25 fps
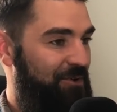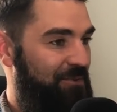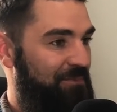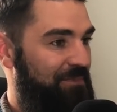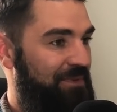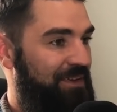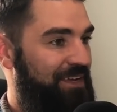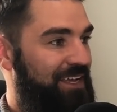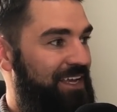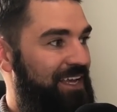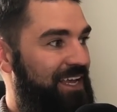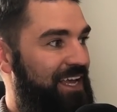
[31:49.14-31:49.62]

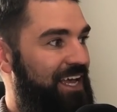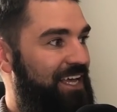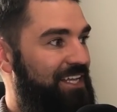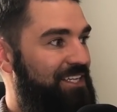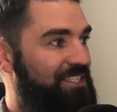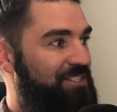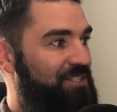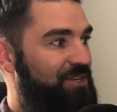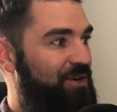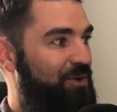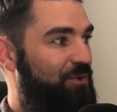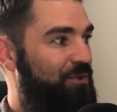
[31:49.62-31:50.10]
home.
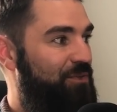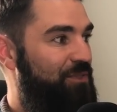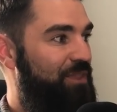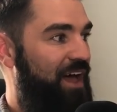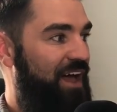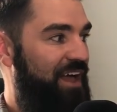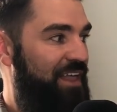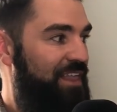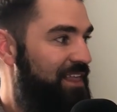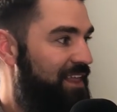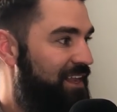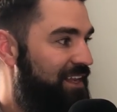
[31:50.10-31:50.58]
And so
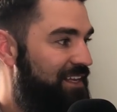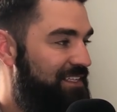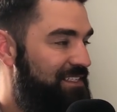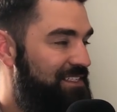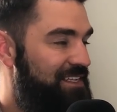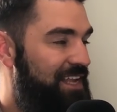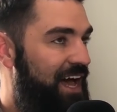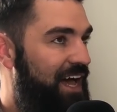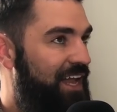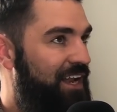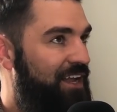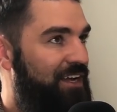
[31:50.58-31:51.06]
it is
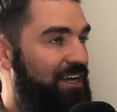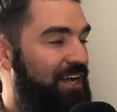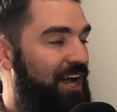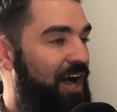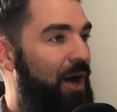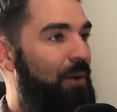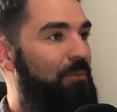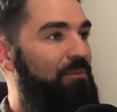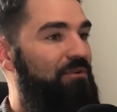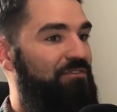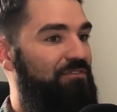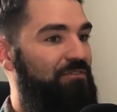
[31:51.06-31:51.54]
not
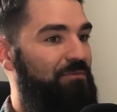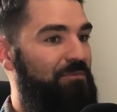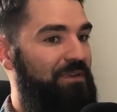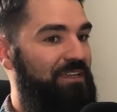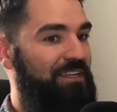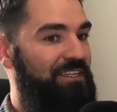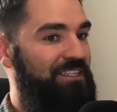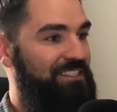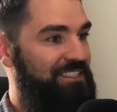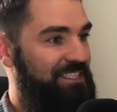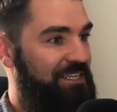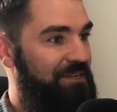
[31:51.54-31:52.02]
uncommon for
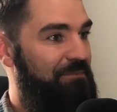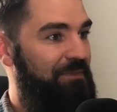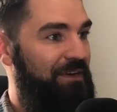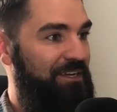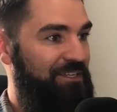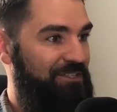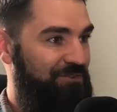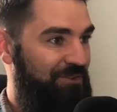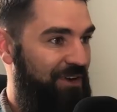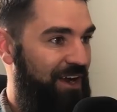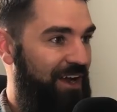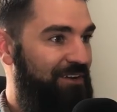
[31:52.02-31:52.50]
me to sit in my
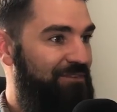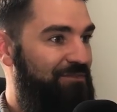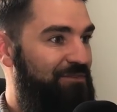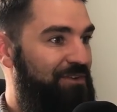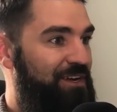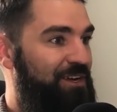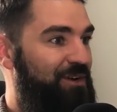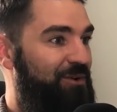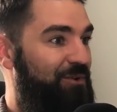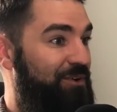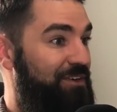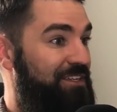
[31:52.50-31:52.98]

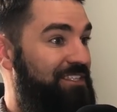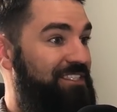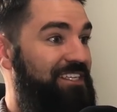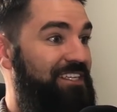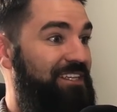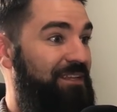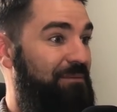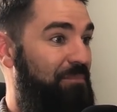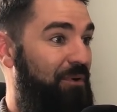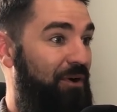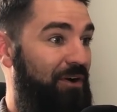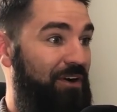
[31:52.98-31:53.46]
driveway or to sit
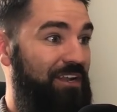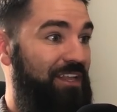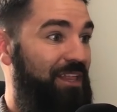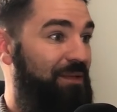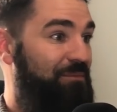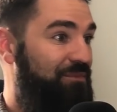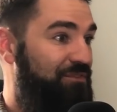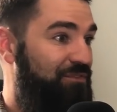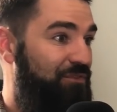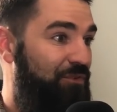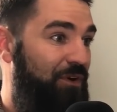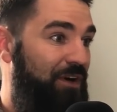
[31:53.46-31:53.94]
in the parking
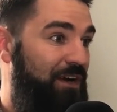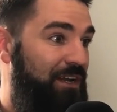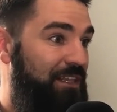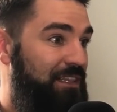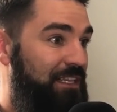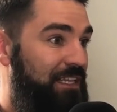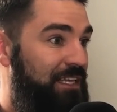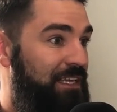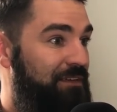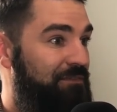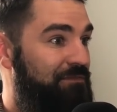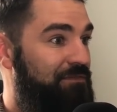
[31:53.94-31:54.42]
lot before I
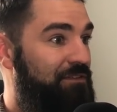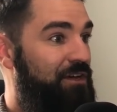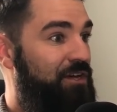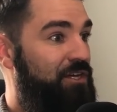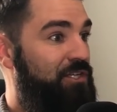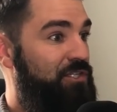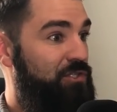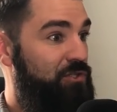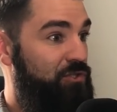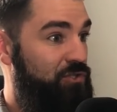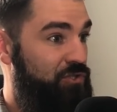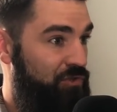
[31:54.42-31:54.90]
leave
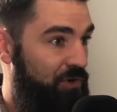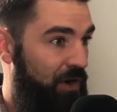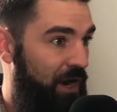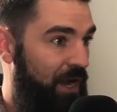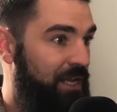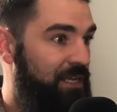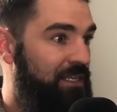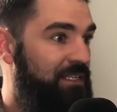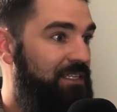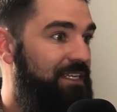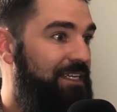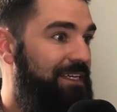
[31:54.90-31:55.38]
to try
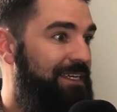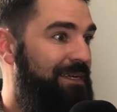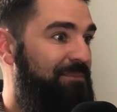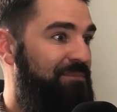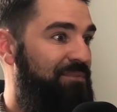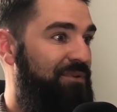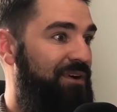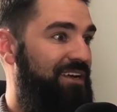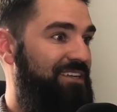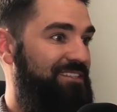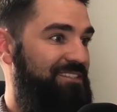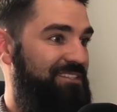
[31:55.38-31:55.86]
and
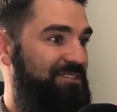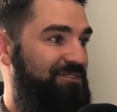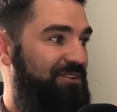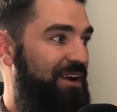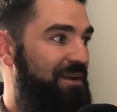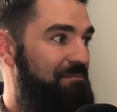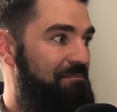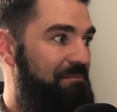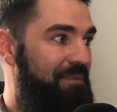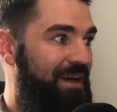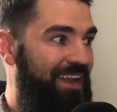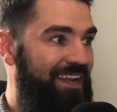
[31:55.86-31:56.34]
decompress, to
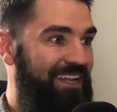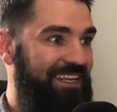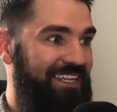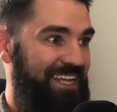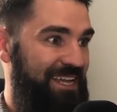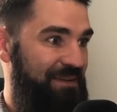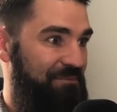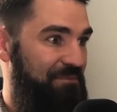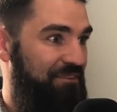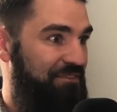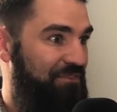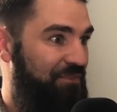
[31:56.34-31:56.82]
try and
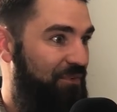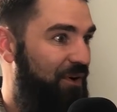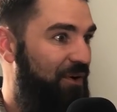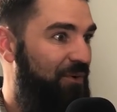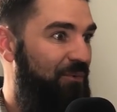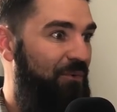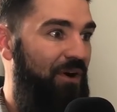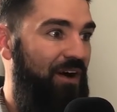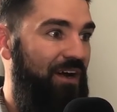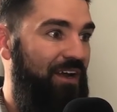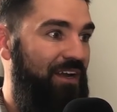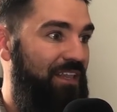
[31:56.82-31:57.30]
meditate before I
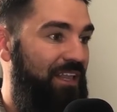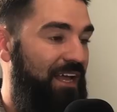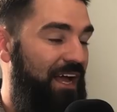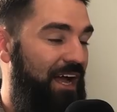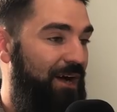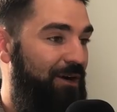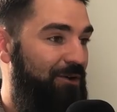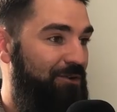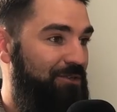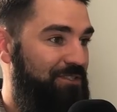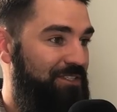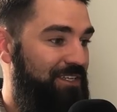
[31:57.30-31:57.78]
walk into the
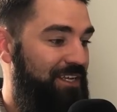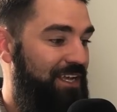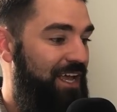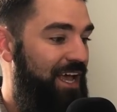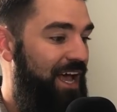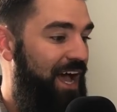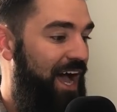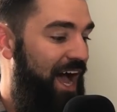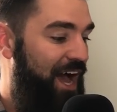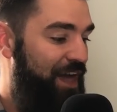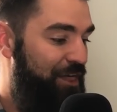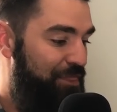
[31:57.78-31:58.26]
house.
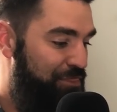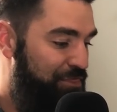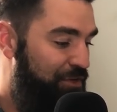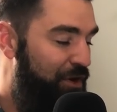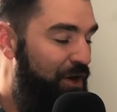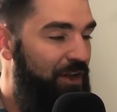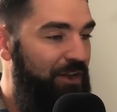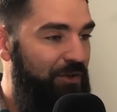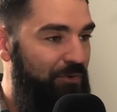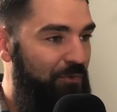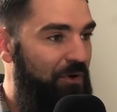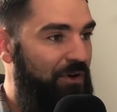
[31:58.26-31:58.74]
I
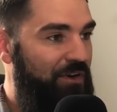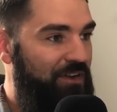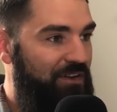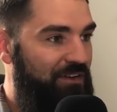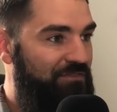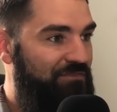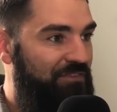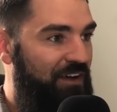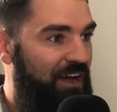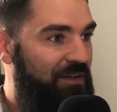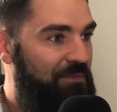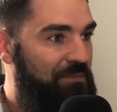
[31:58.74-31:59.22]
thought I wanted
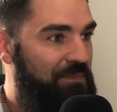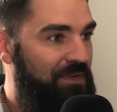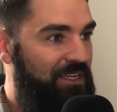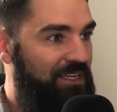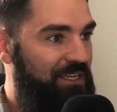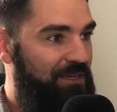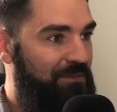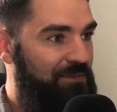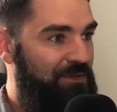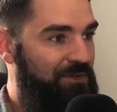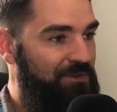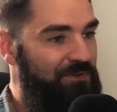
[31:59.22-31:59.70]
a five
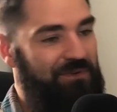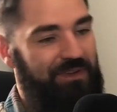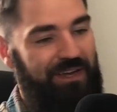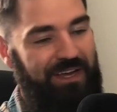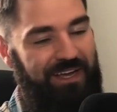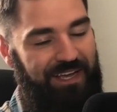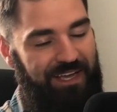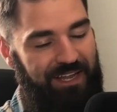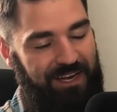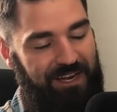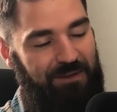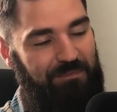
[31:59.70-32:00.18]
minute commute.
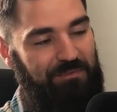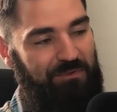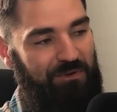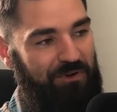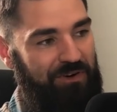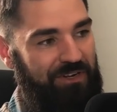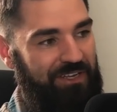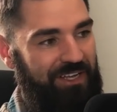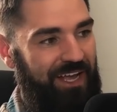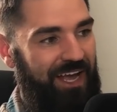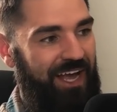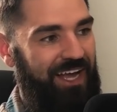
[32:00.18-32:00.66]
I ended up
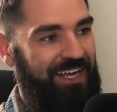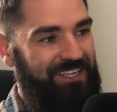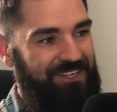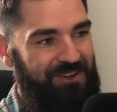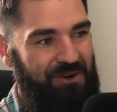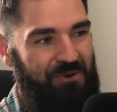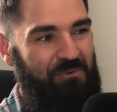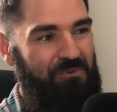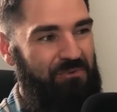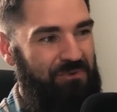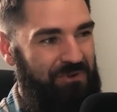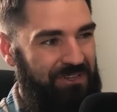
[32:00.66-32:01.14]
learning I
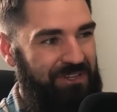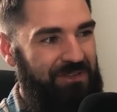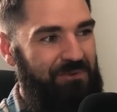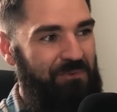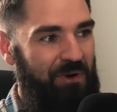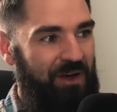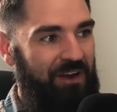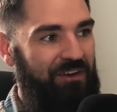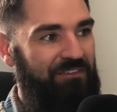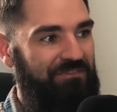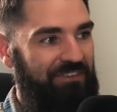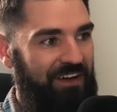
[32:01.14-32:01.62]
don't See, really
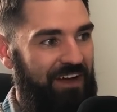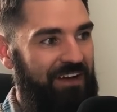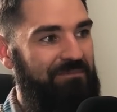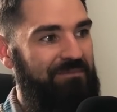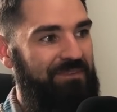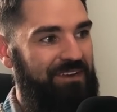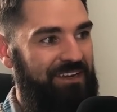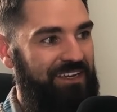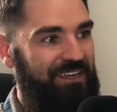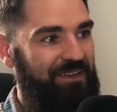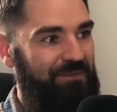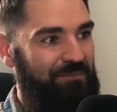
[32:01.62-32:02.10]
want a five minute